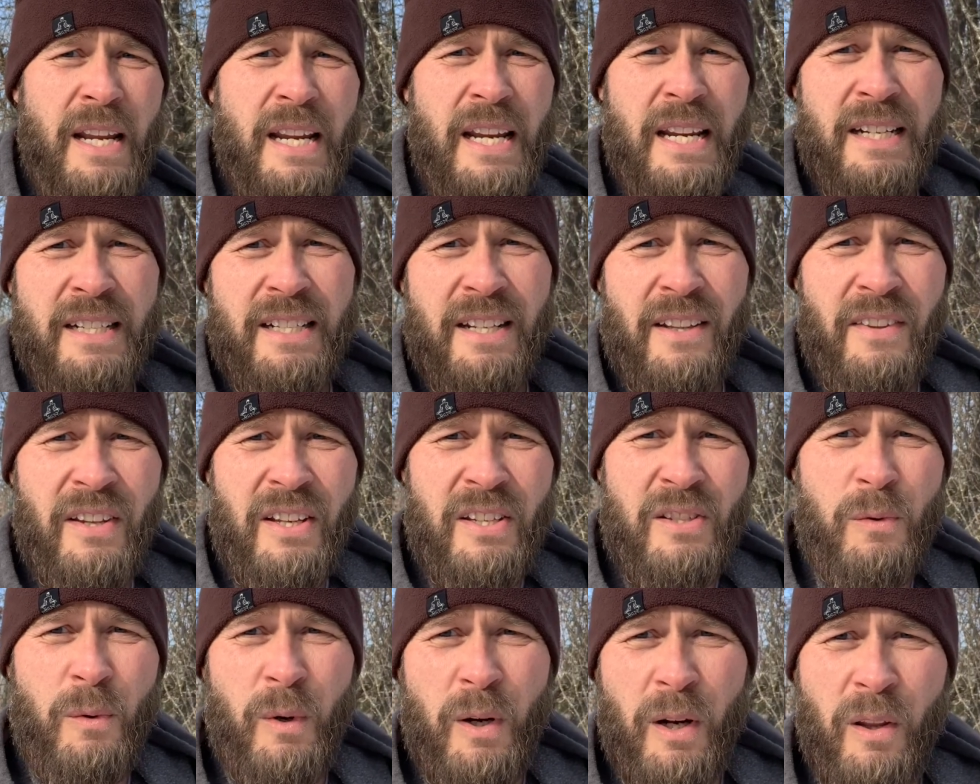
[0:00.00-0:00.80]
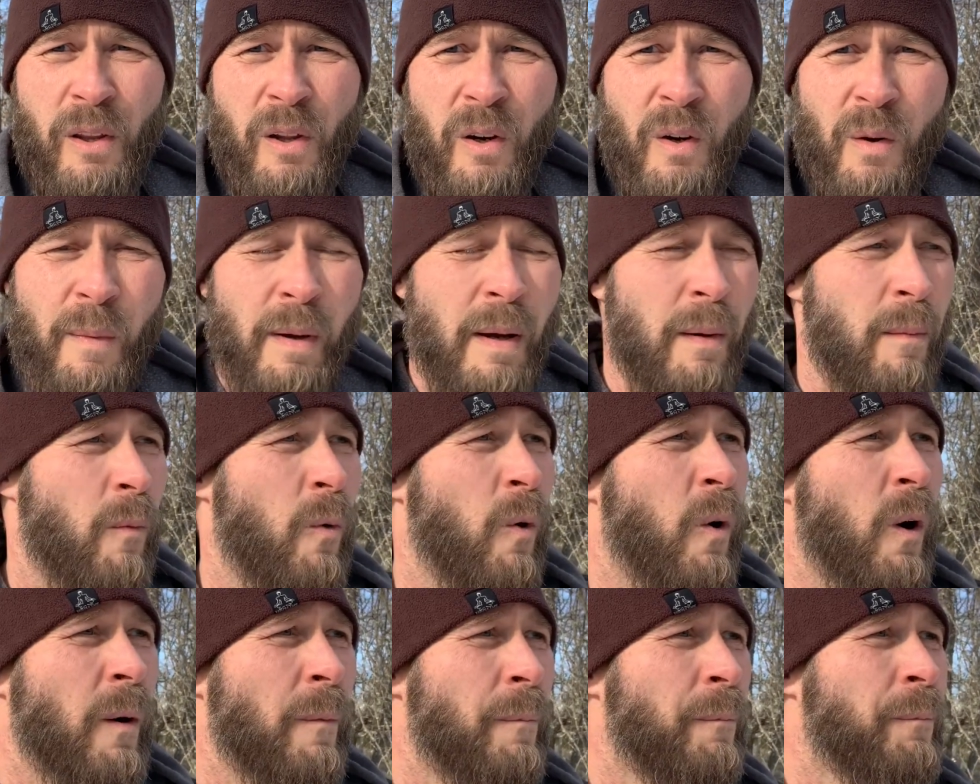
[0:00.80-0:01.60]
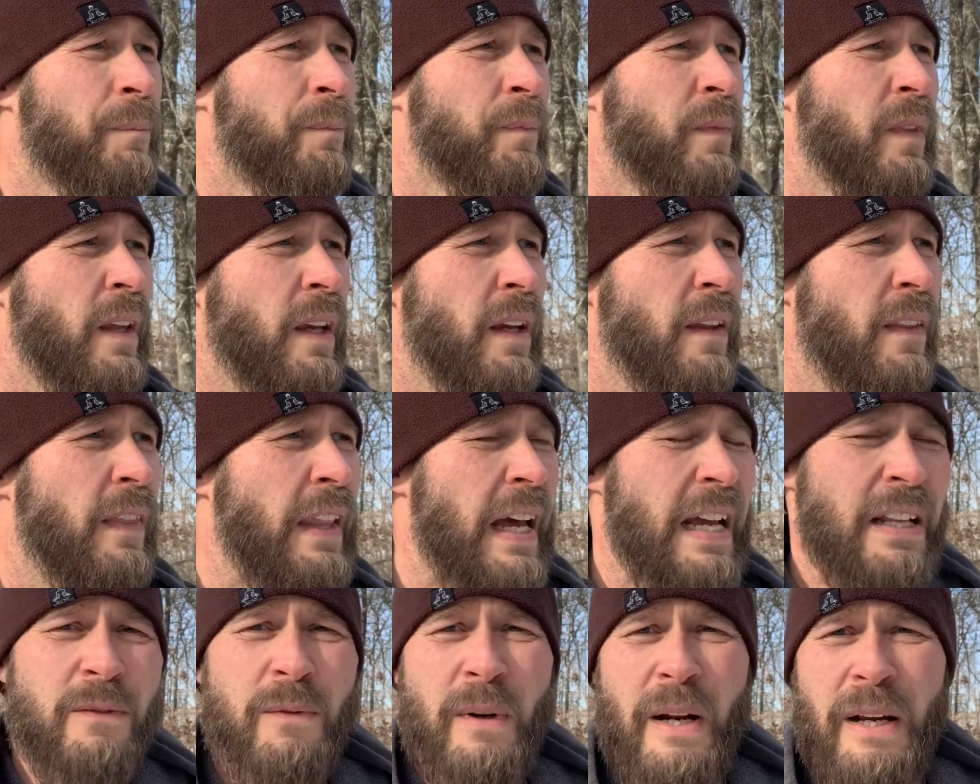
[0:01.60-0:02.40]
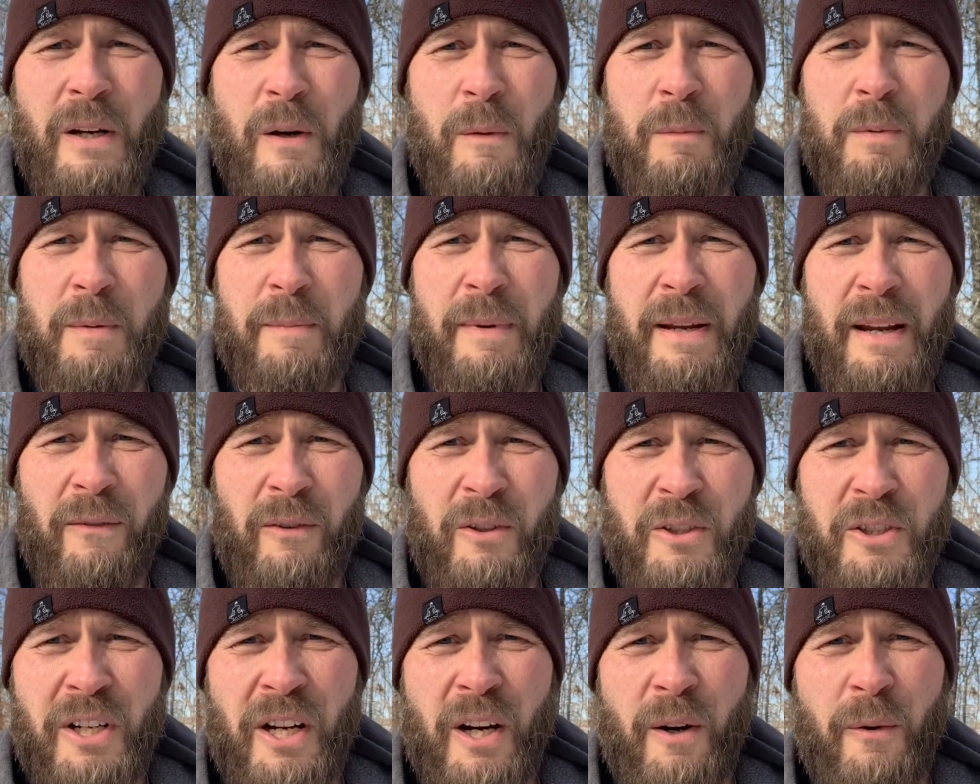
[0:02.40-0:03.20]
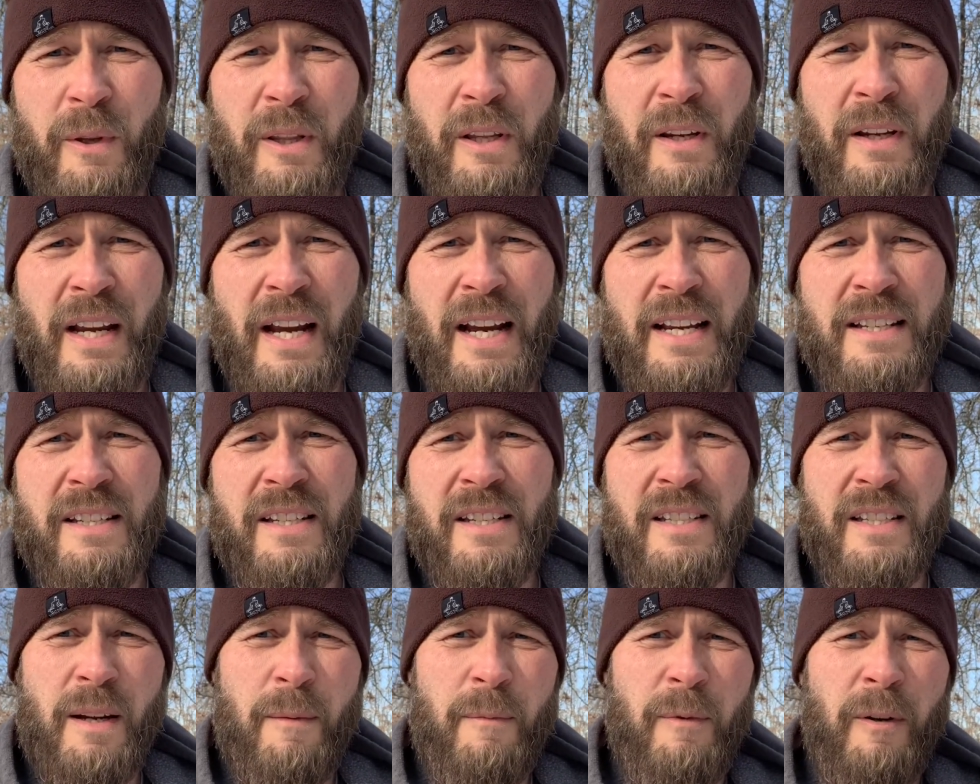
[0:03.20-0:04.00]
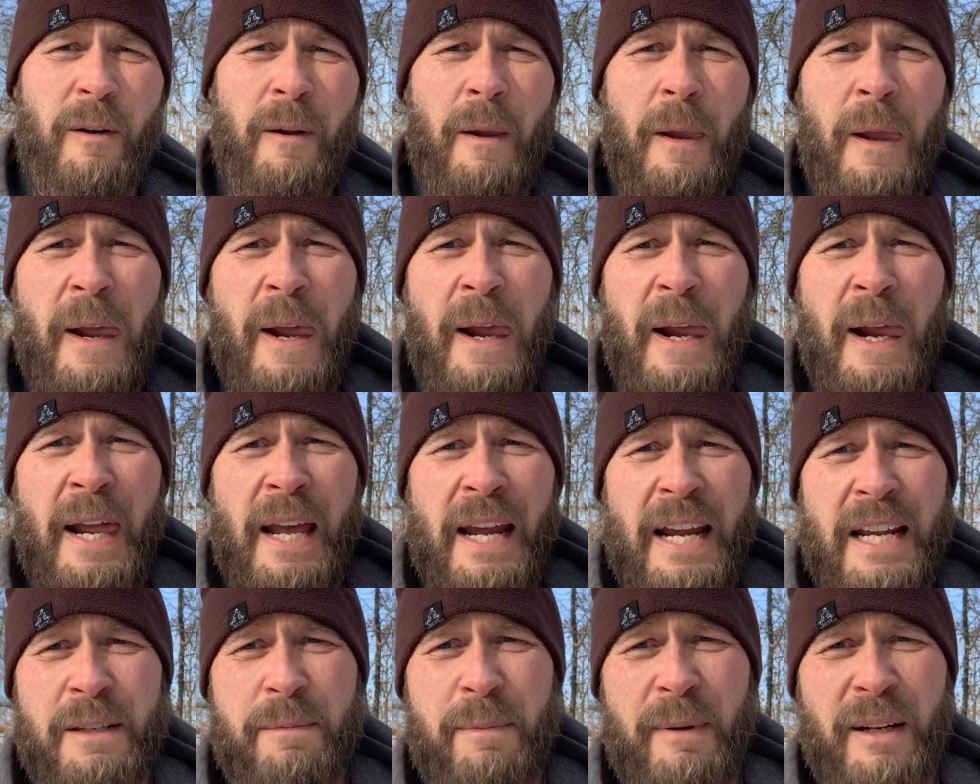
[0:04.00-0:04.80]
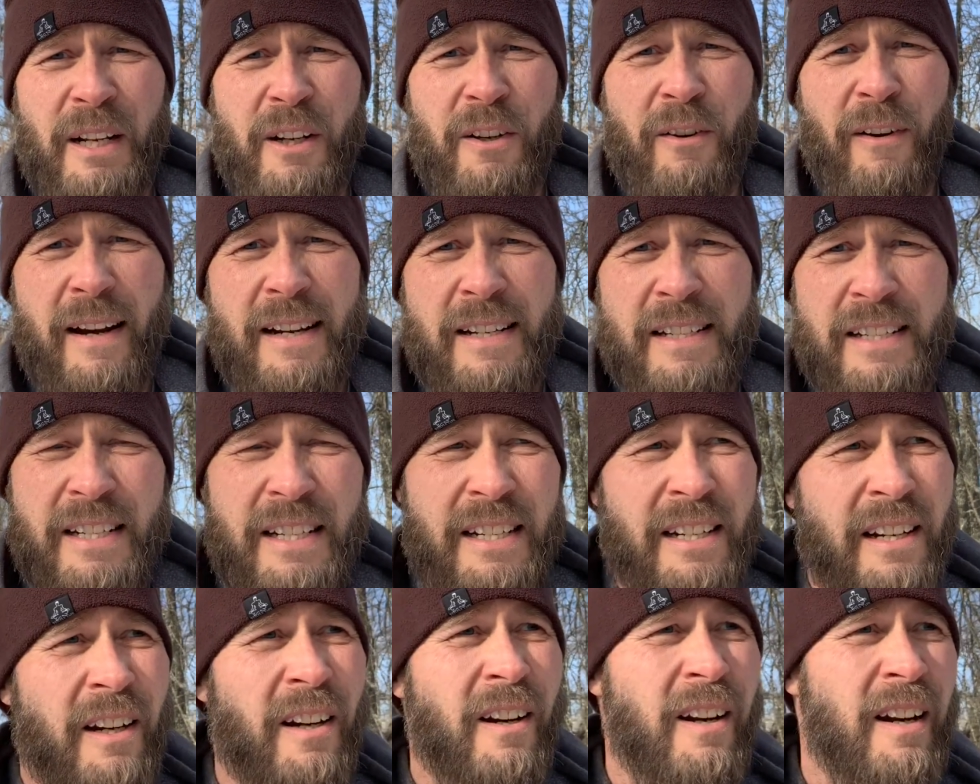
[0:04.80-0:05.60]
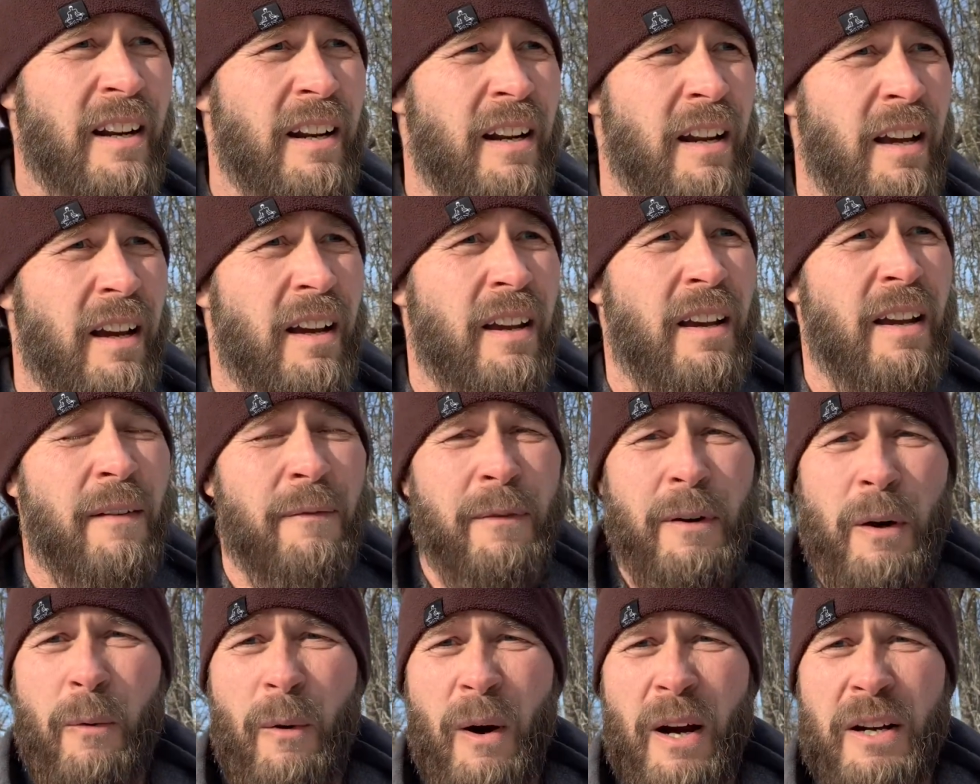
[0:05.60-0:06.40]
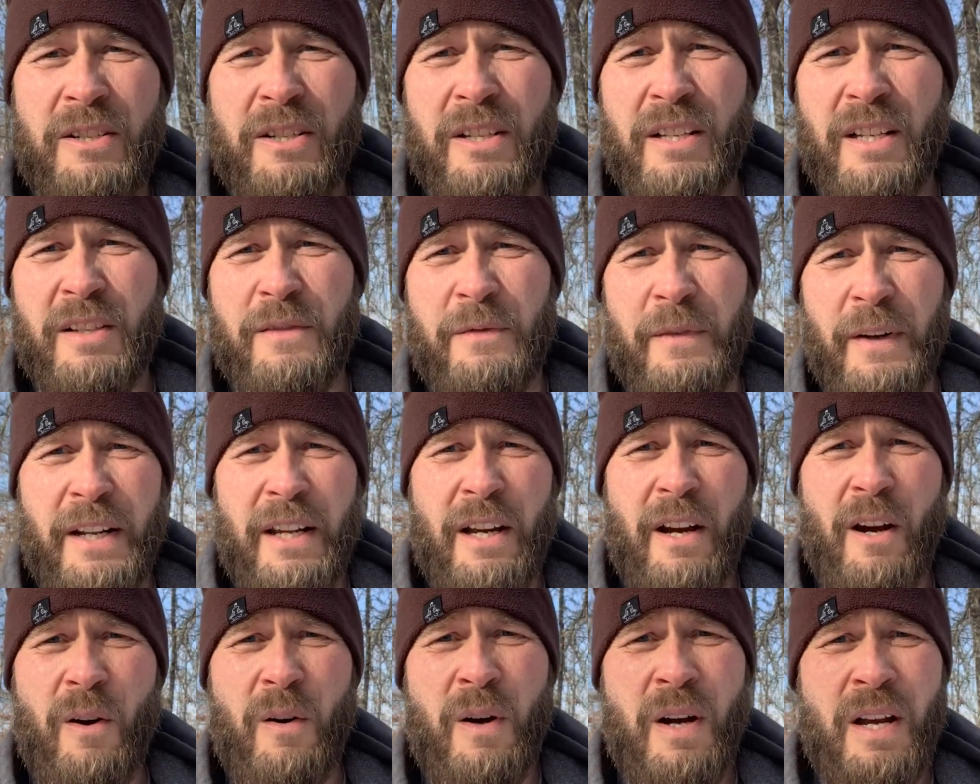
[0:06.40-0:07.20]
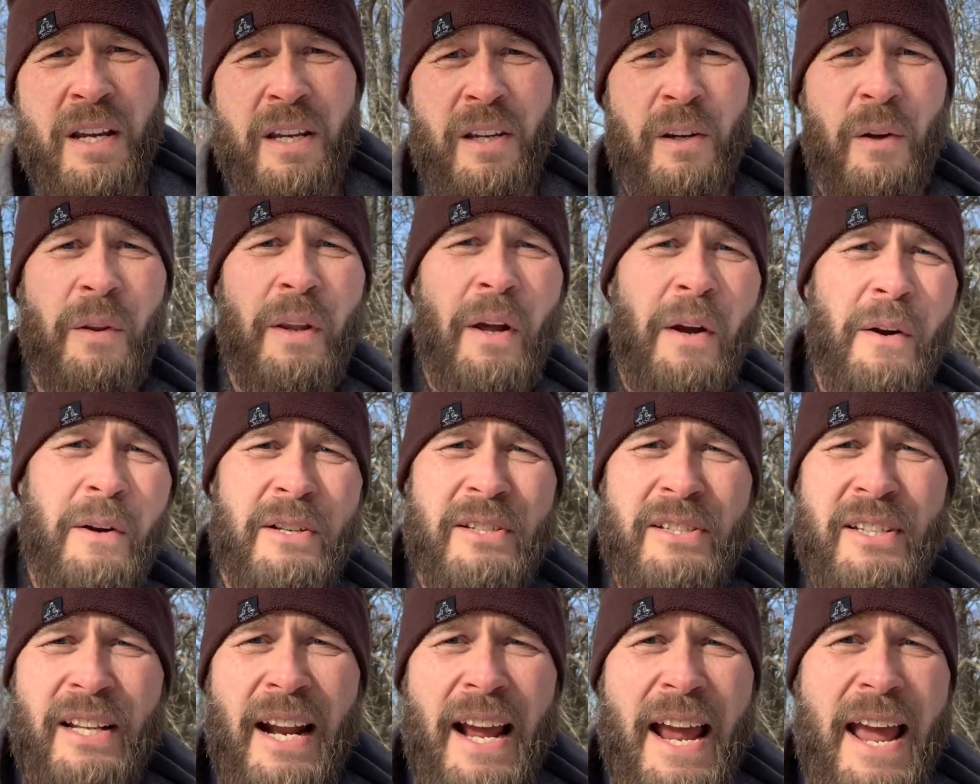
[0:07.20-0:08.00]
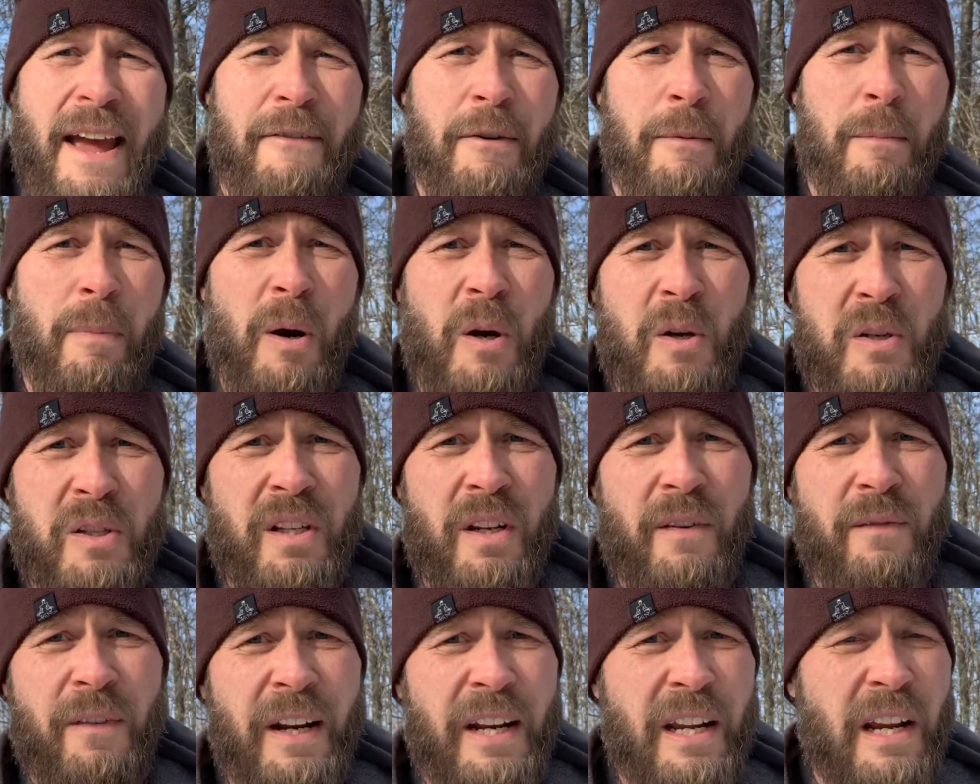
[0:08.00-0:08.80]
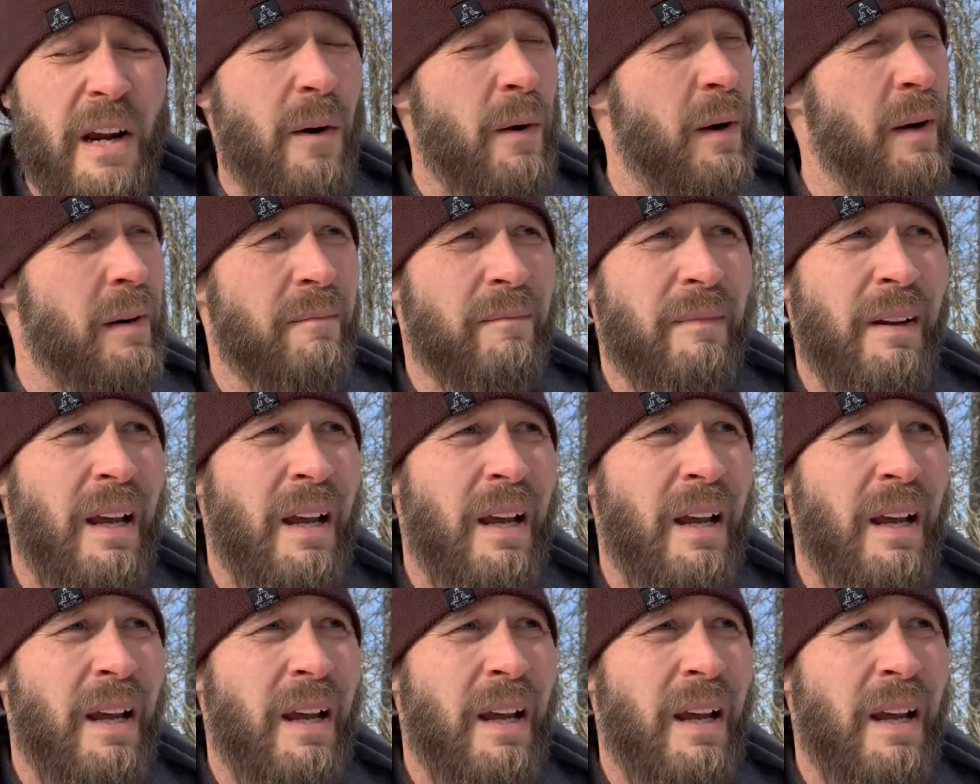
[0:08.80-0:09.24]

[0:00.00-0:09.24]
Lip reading: into this one a little bit more. That's what I hope to be able to share with you guys this summer. It's been a crazy year, and if you're watching this video, you'll notice that I haven't posted a video in